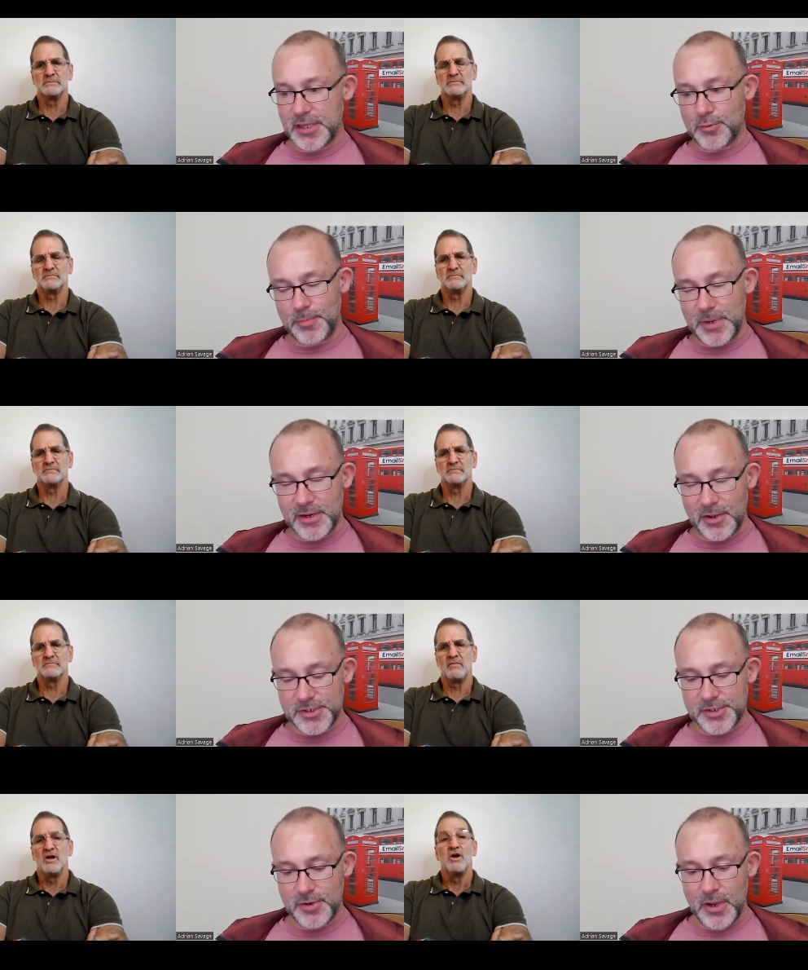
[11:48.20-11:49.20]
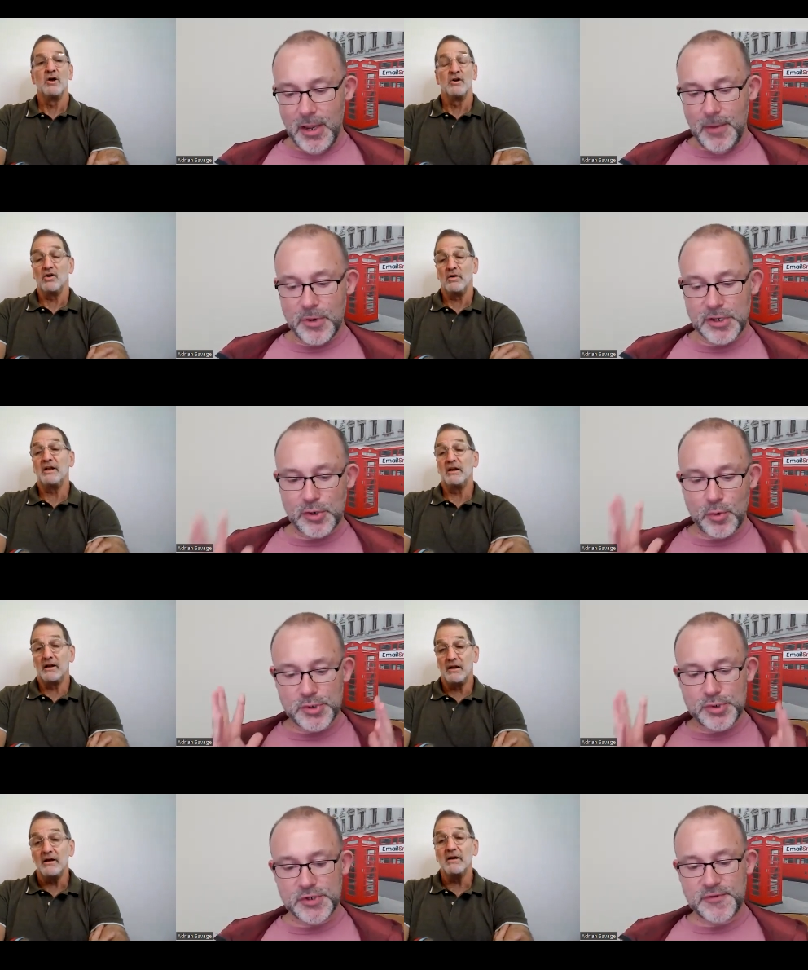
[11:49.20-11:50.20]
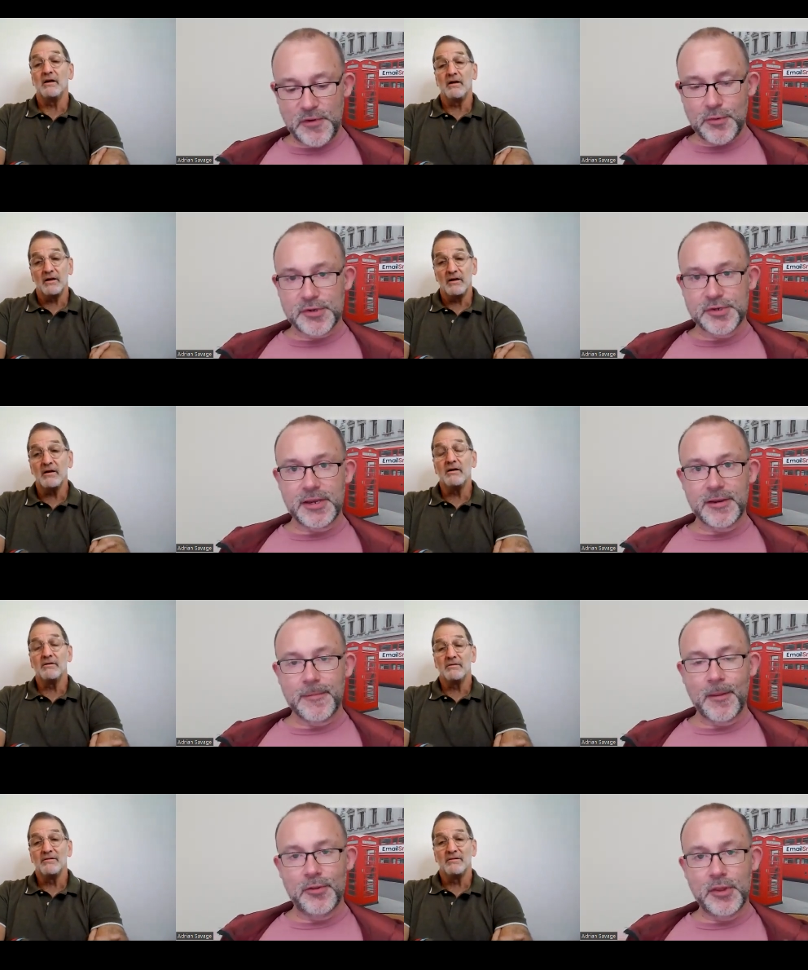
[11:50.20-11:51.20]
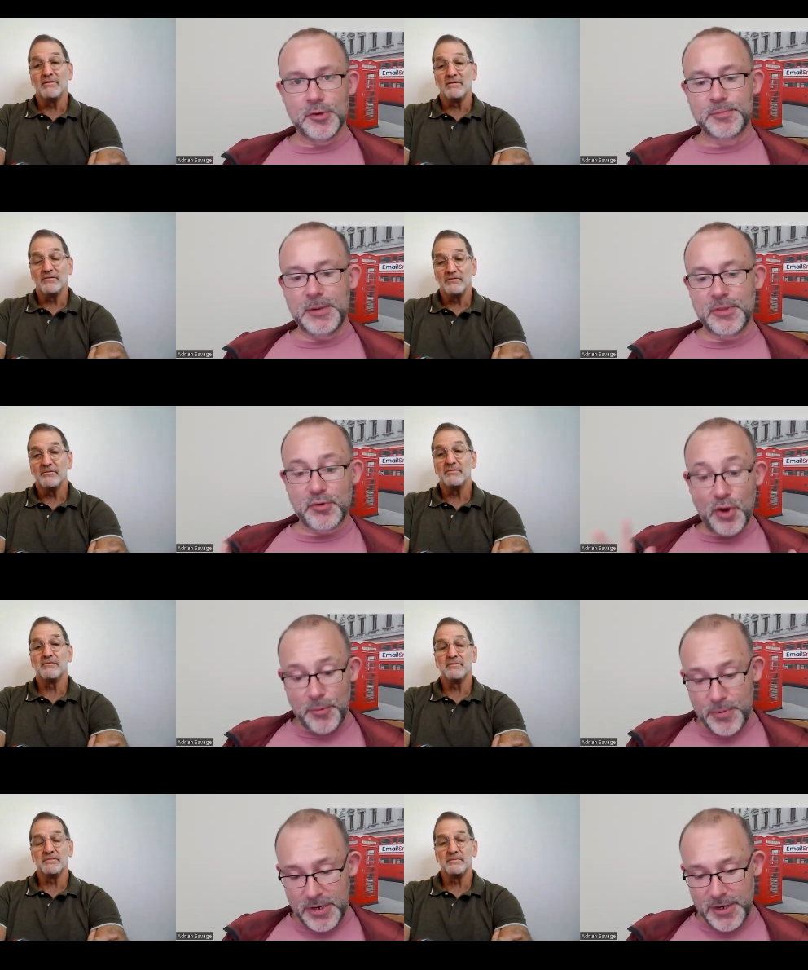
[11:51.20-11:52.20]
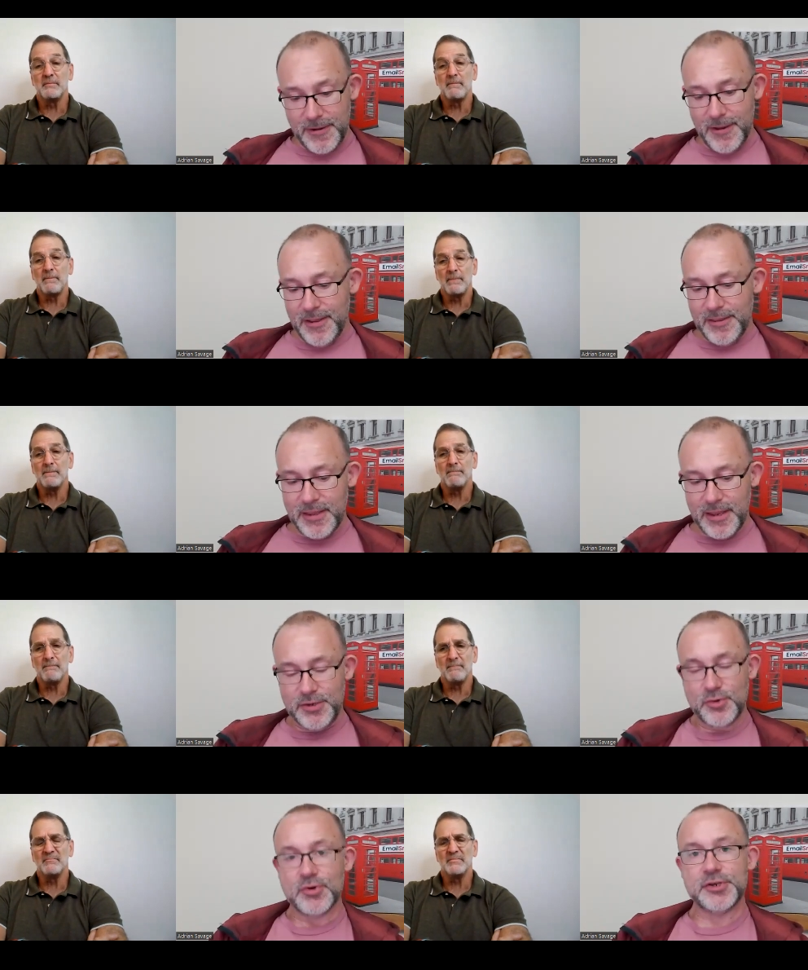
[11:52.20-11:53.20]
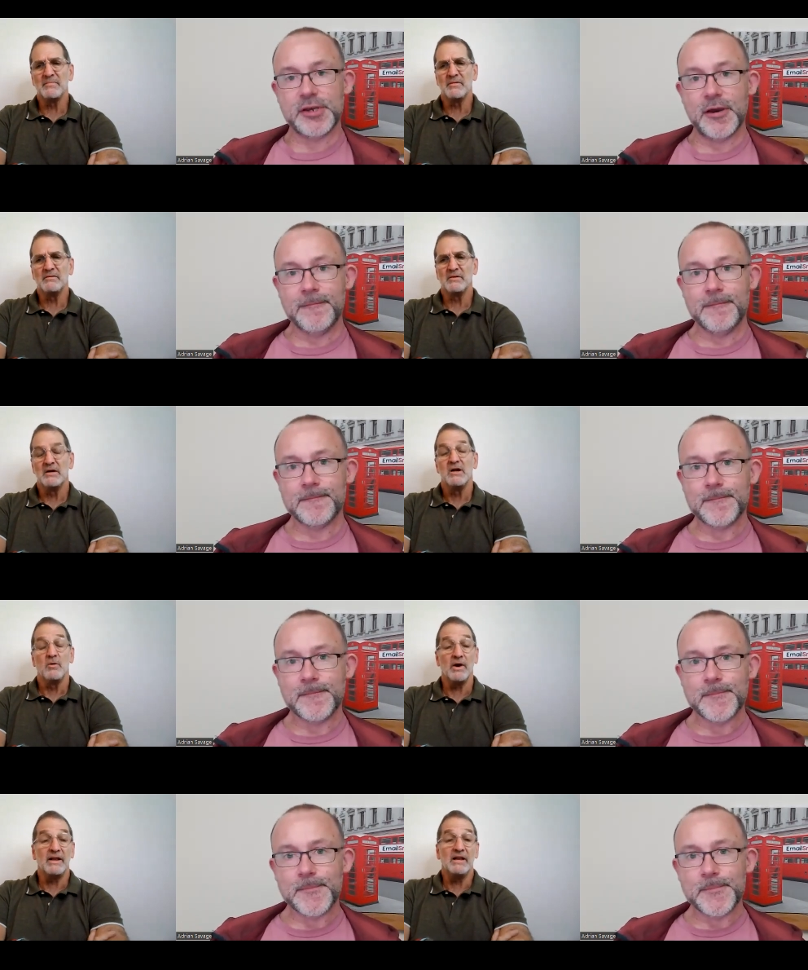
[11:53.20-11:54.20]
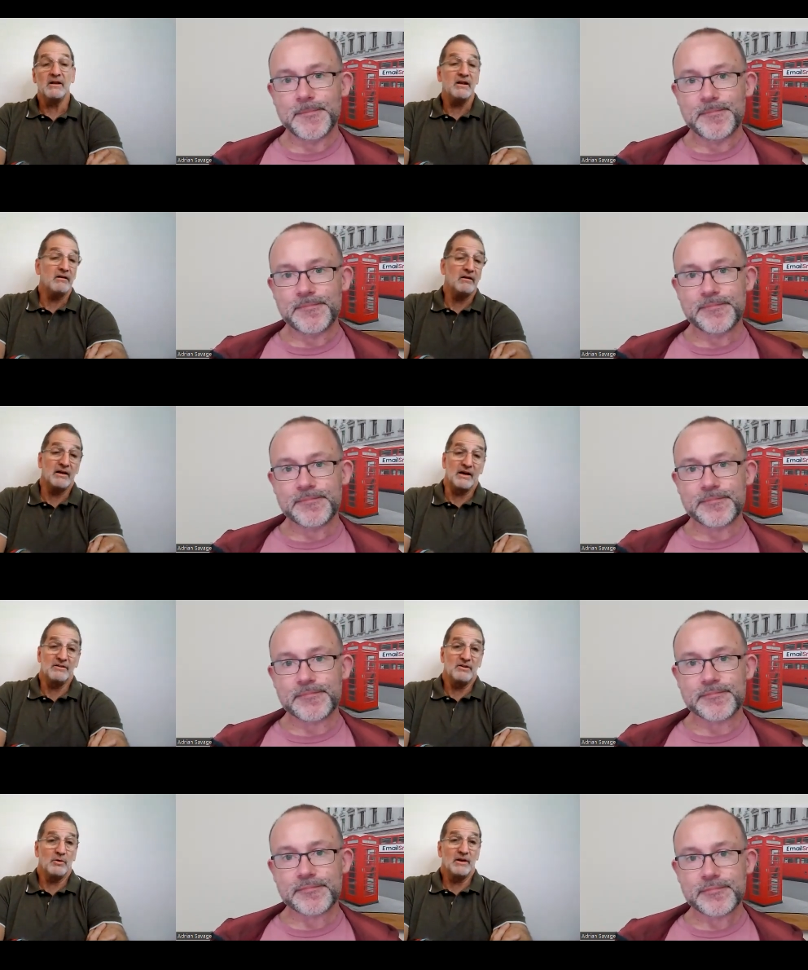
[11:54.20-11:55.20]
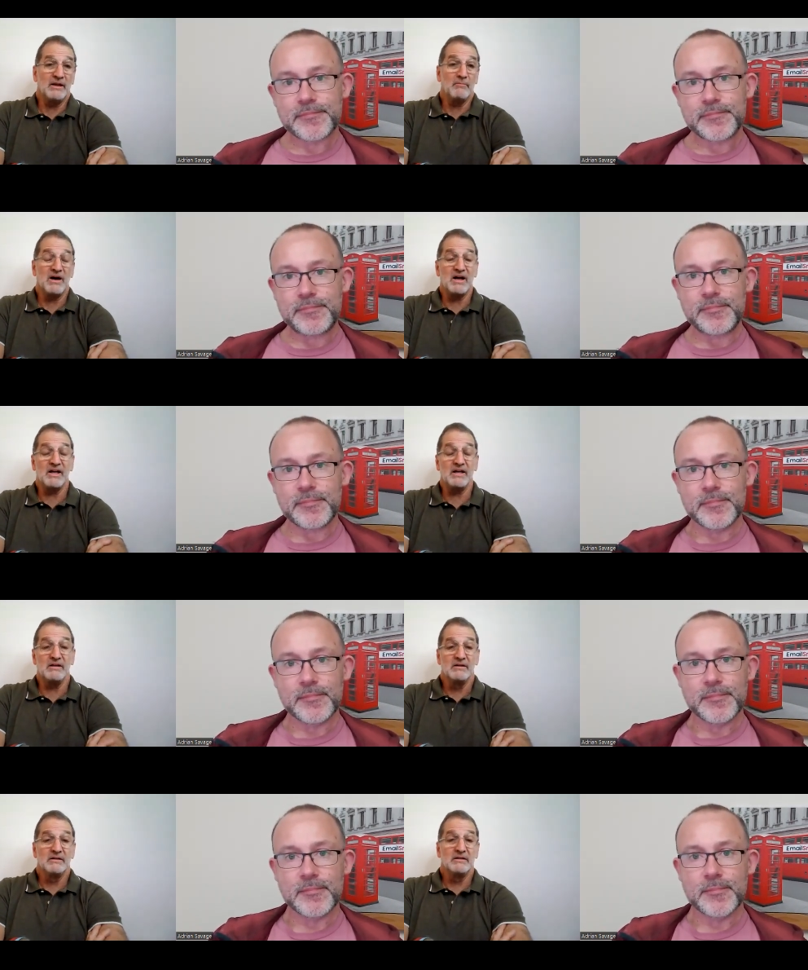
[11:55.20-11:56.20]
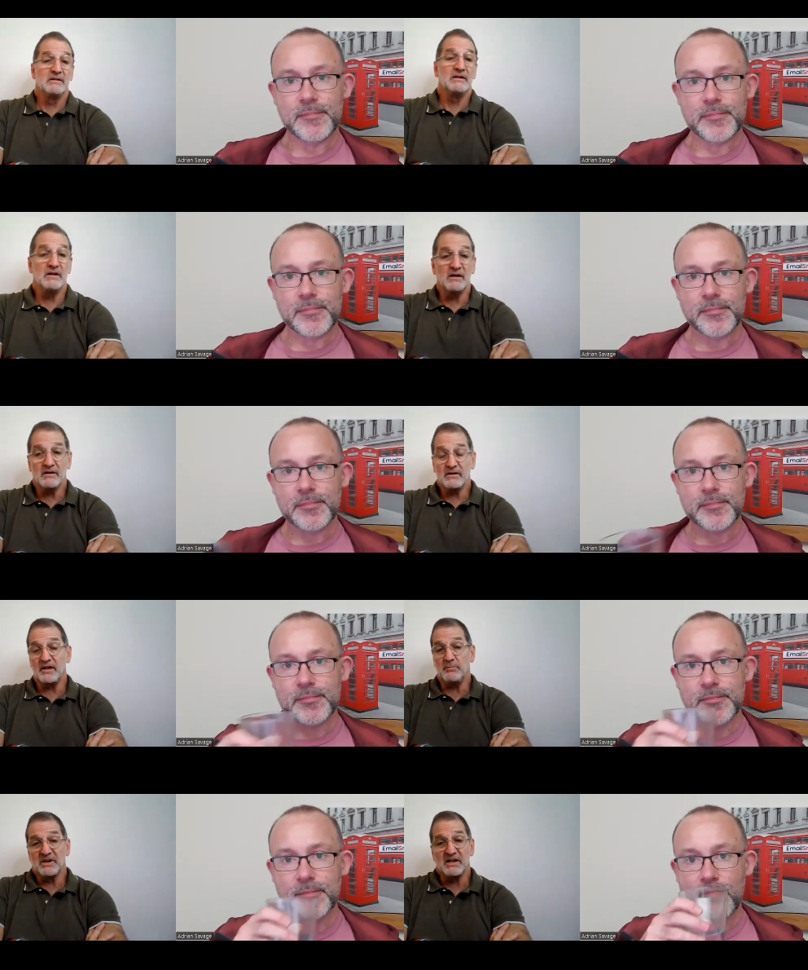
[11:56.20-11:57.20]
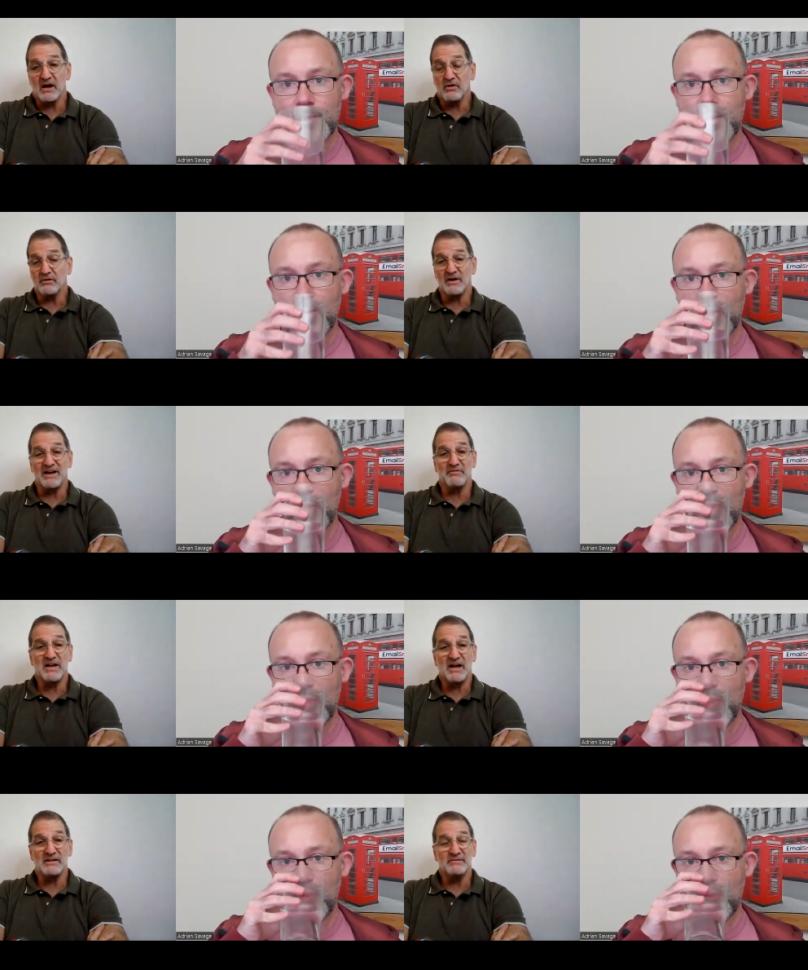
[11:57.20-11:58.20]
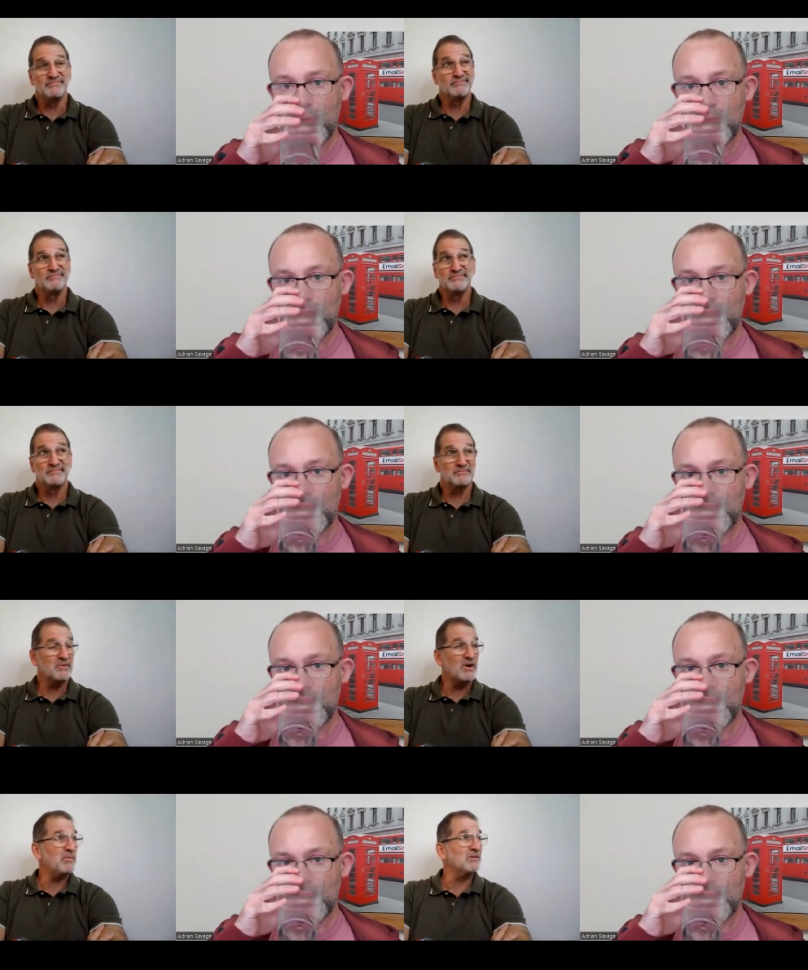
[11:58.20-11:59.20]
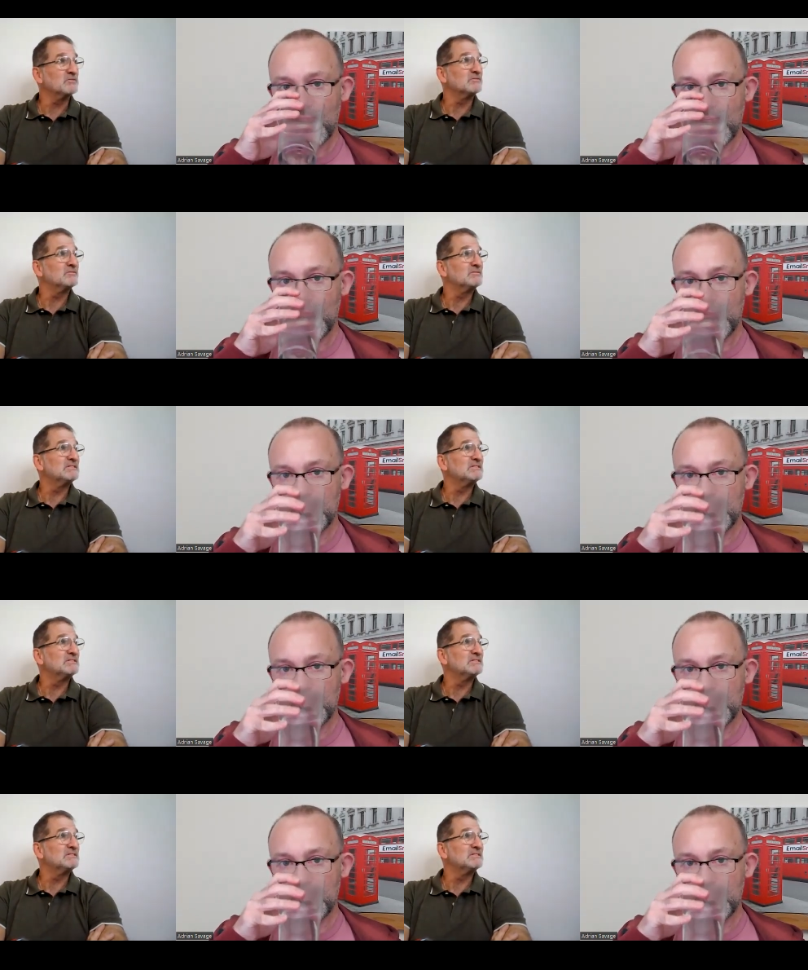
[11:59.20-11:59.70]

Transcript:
Speaker 1: they will penalize you. But as long as you're just focusing on those people that are opening, then you're good to go.
Speaker 2: Right. And and I, I tell you what, in my uh, Keap account, I've got about